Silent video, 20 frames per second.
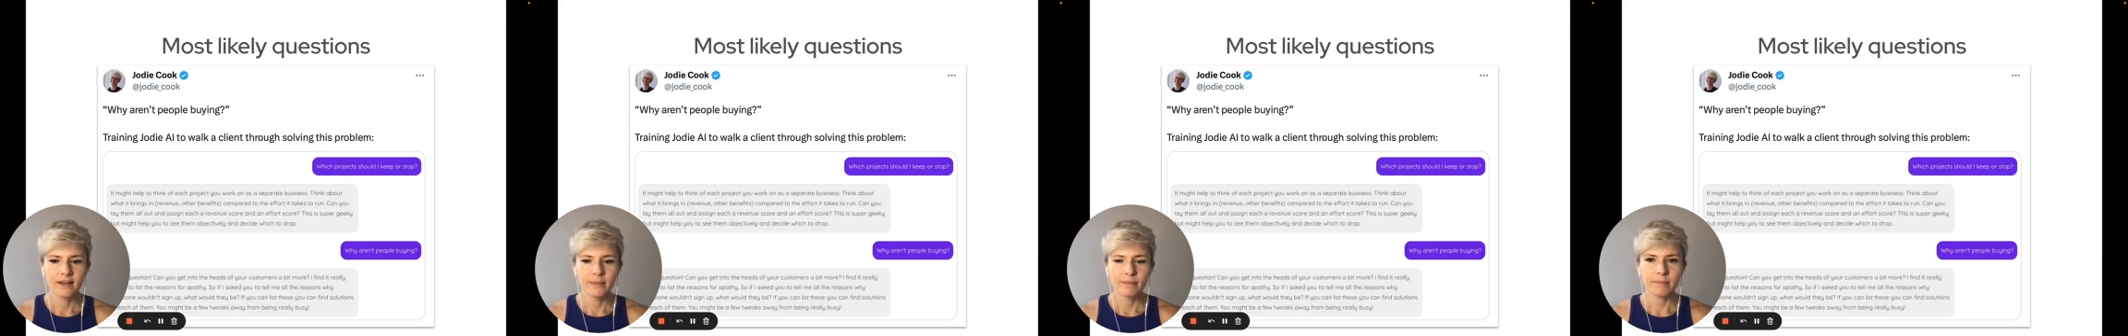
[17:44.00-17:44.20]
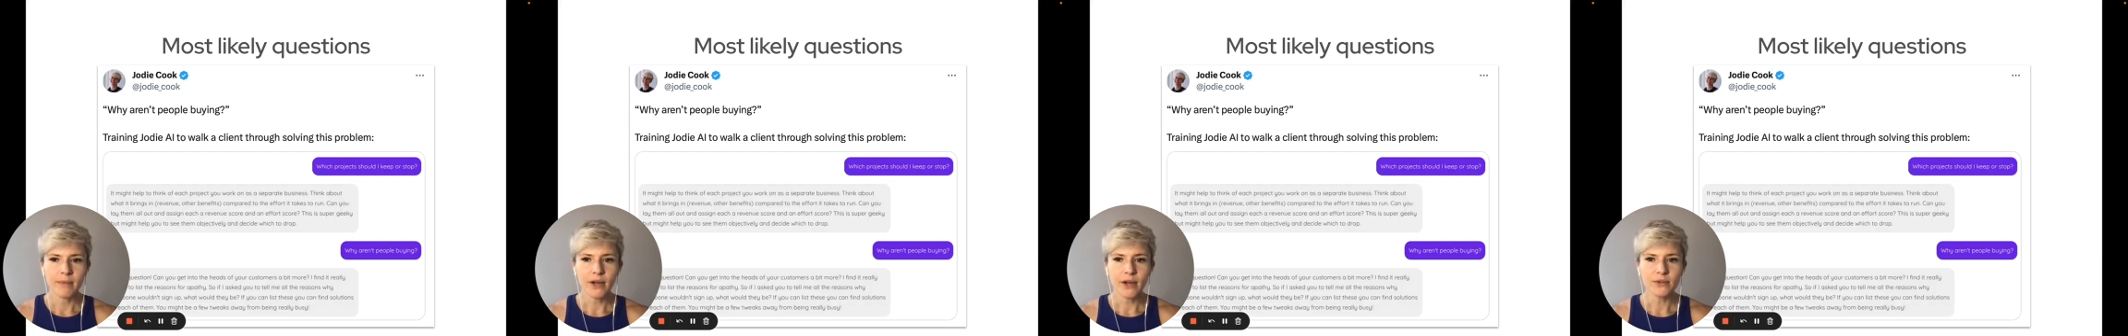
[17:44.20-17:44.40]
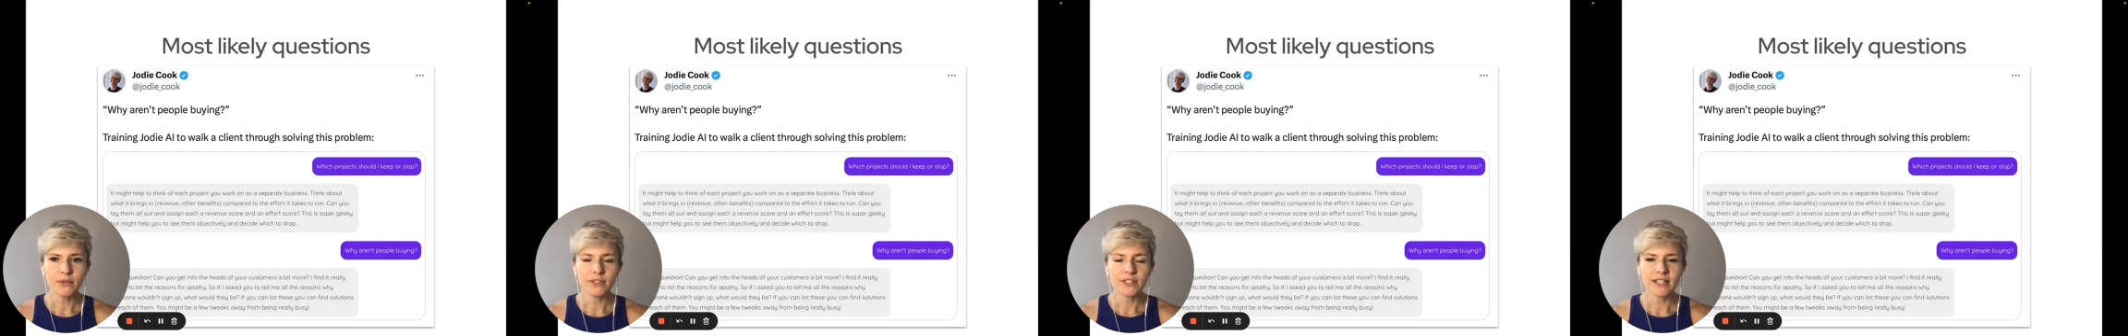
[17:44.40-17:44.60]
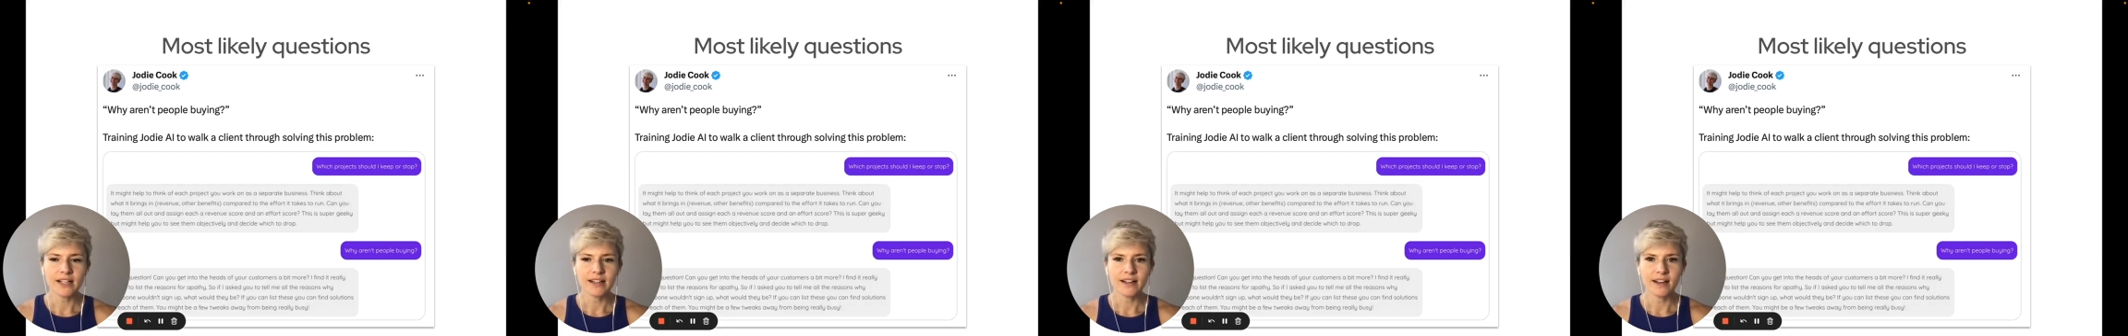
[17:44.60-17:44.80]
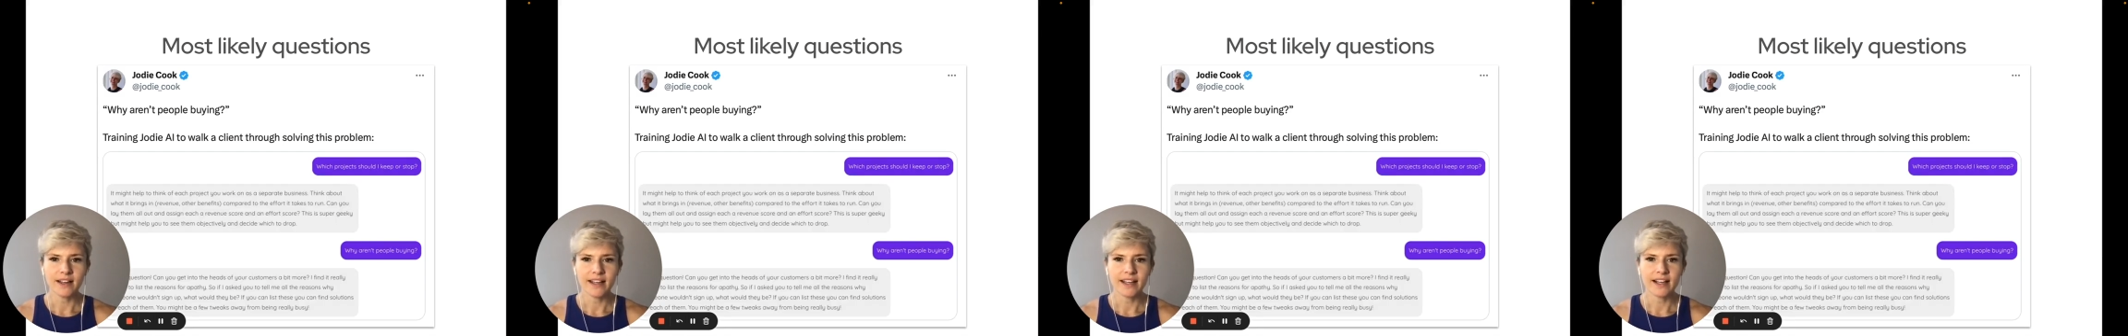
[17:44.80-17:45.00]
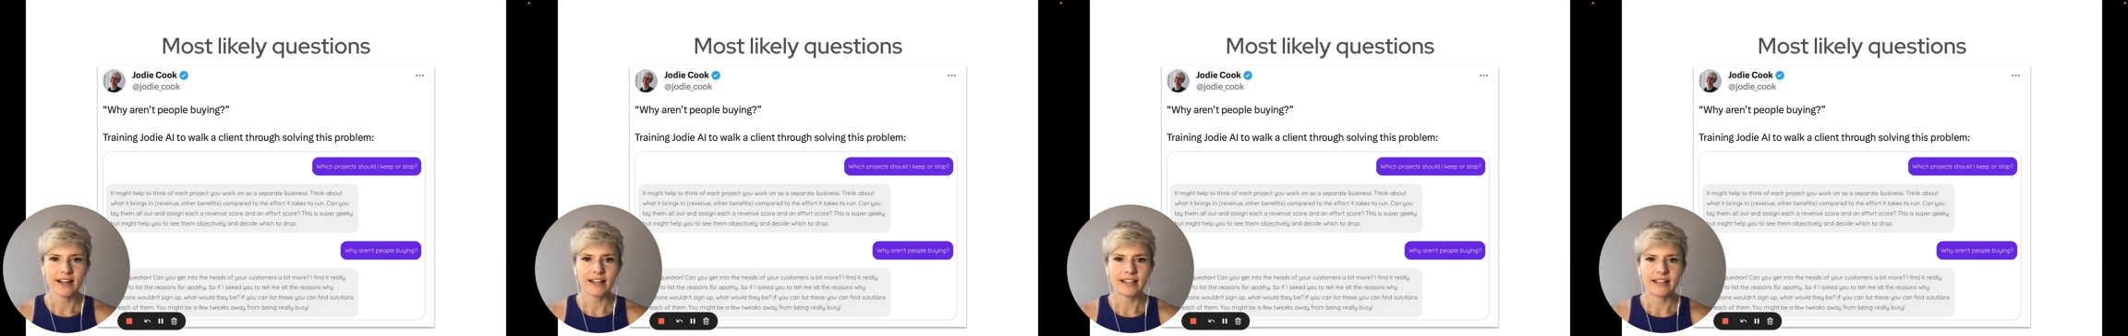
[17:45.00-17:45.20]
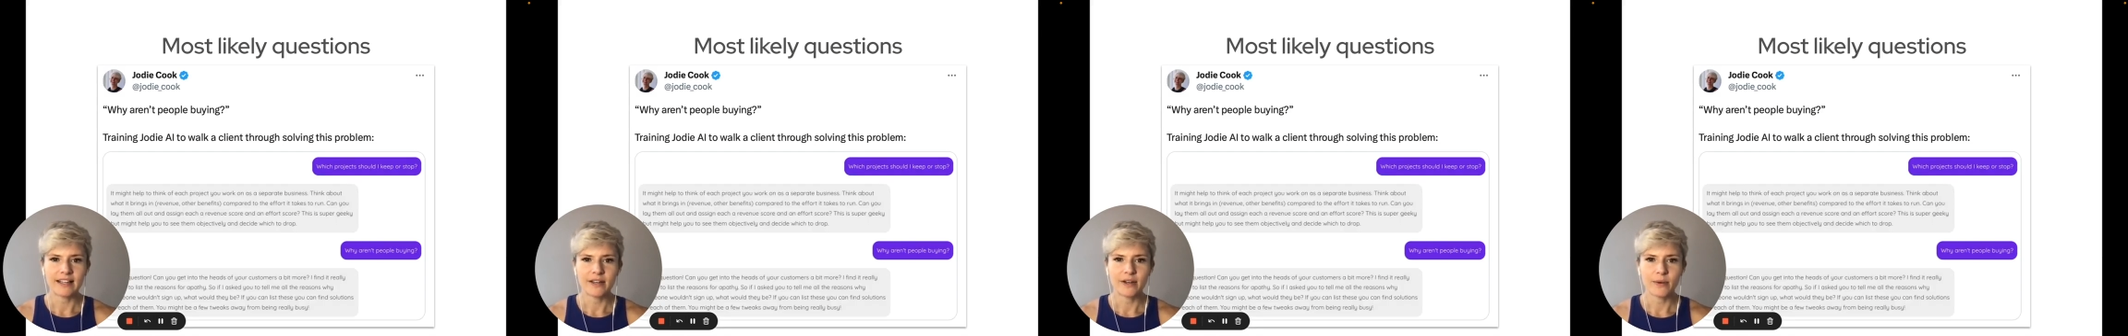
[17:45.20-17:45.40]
Most likely